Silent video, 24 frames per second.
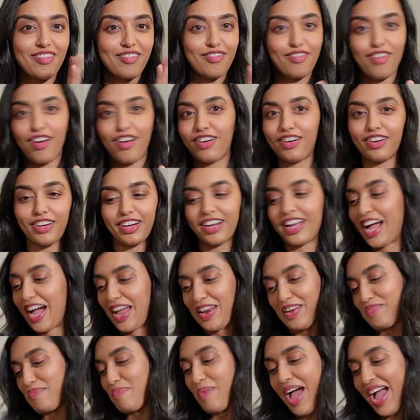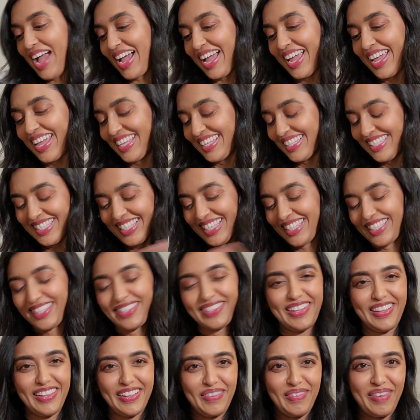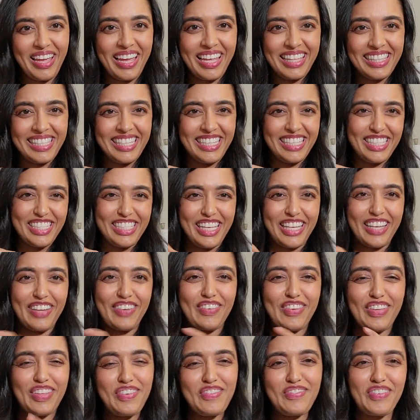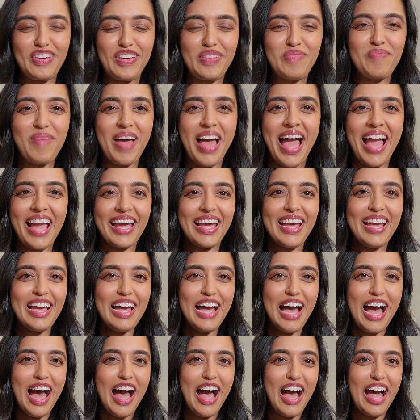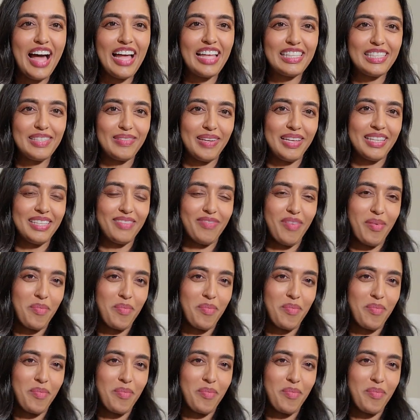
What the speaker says: rocker kind of bag, I guess is the only way you can see it, just like a really fun bag. Sometimes if